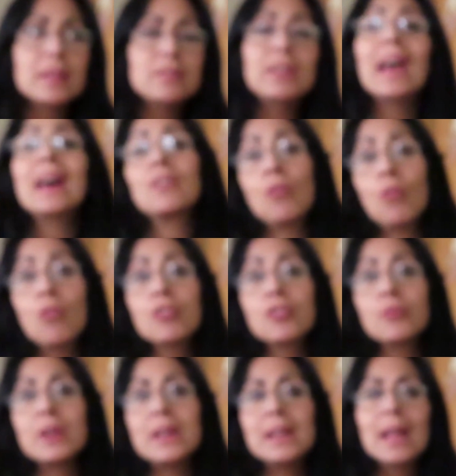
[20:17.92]
you had to
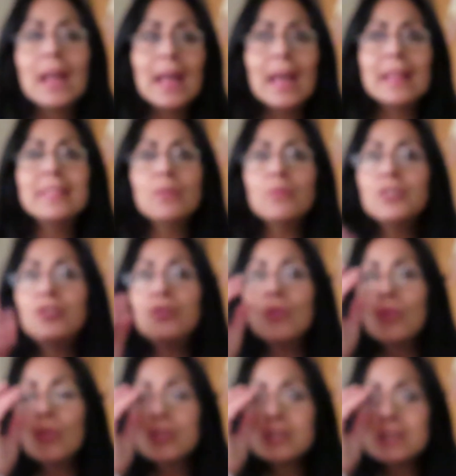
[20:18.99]
order it, and then when you
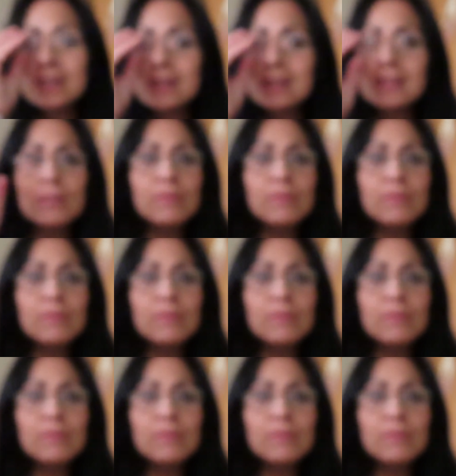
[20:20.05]
ordered it,